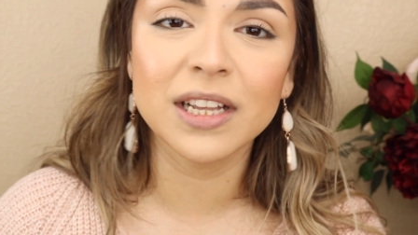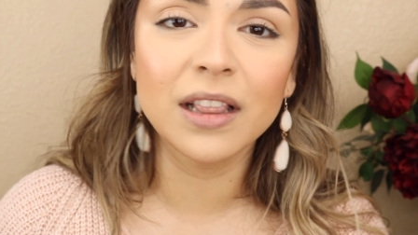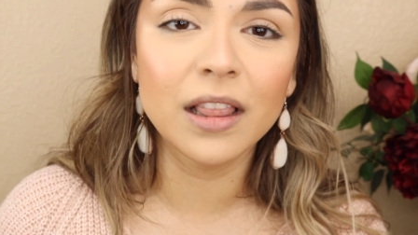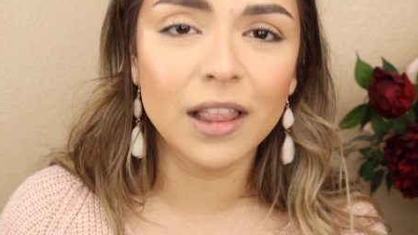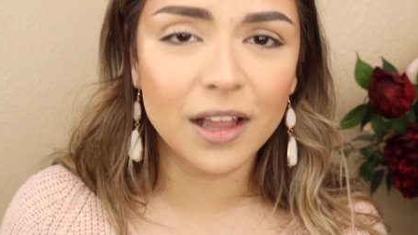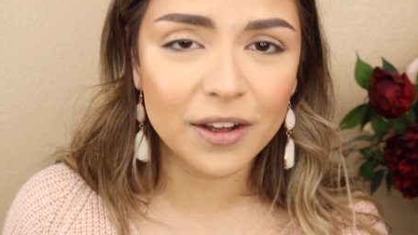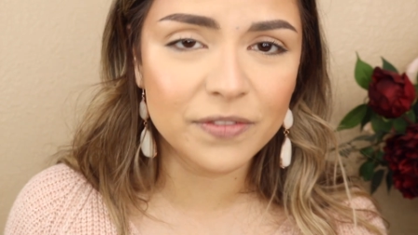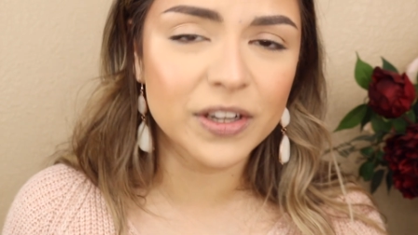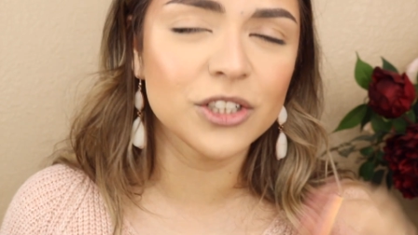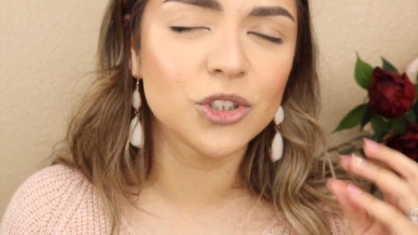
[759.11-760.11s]
in
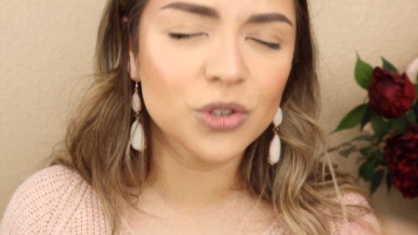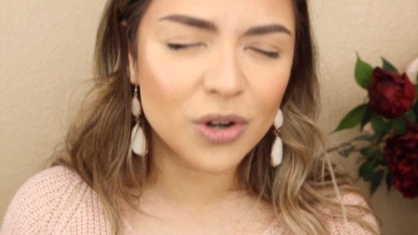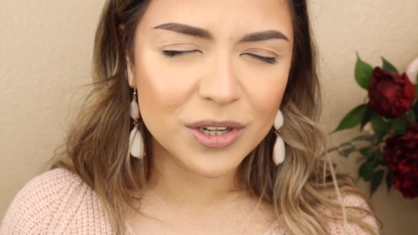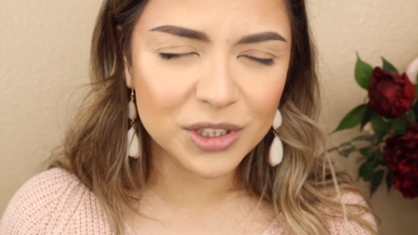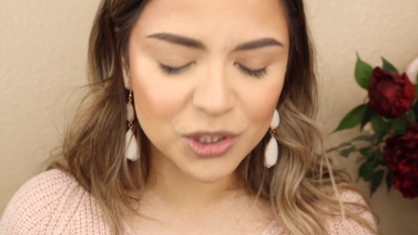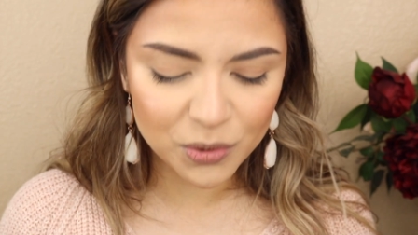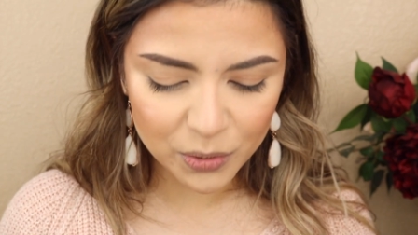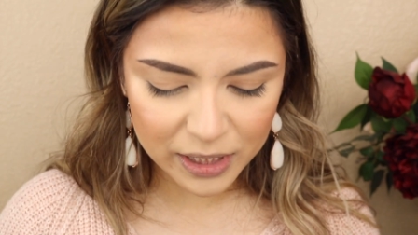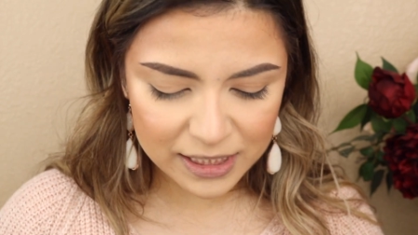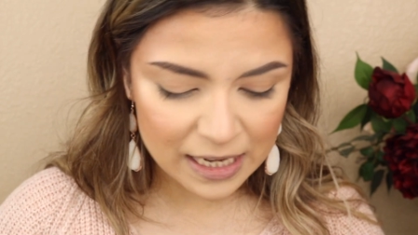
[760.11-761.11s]
love and drawn
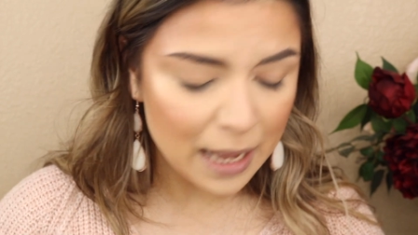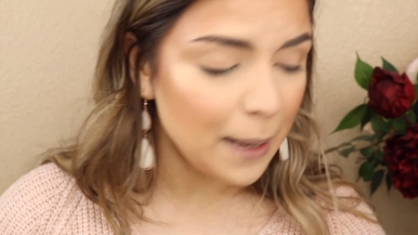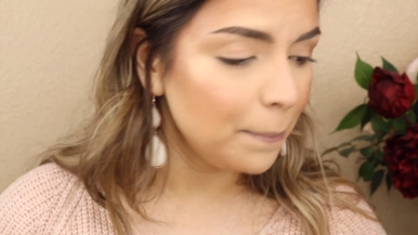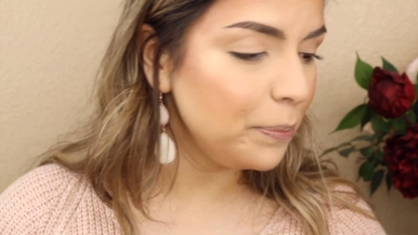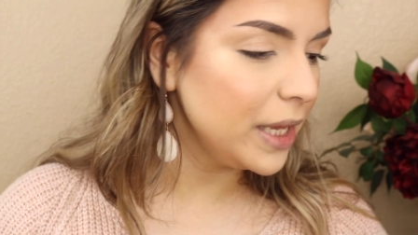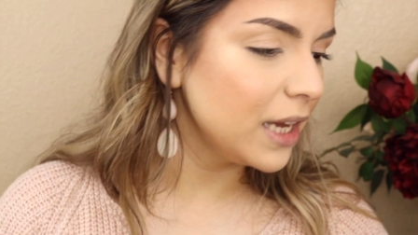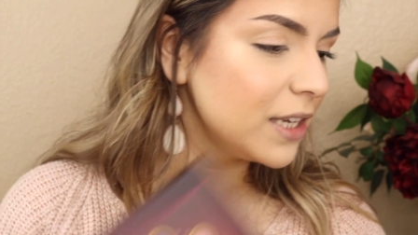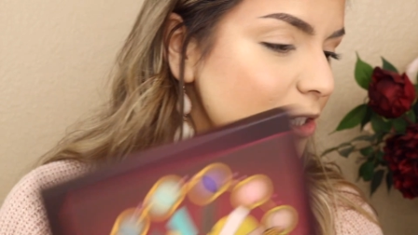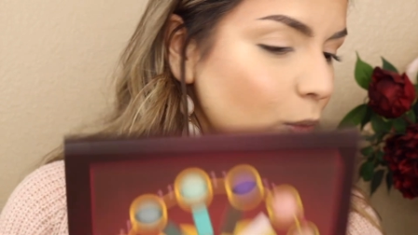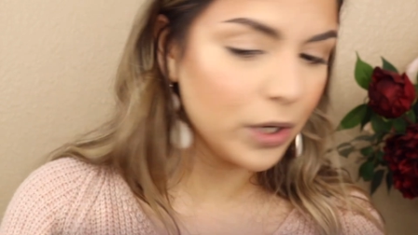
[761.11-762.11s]
to it
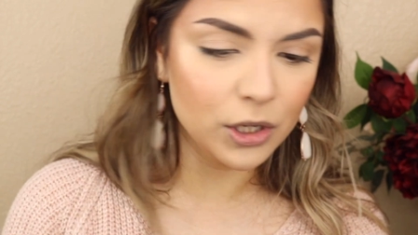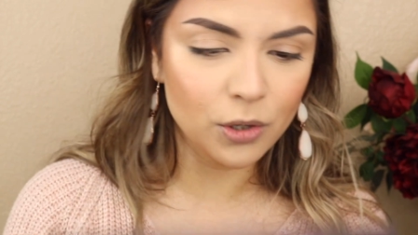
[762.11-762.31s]
because when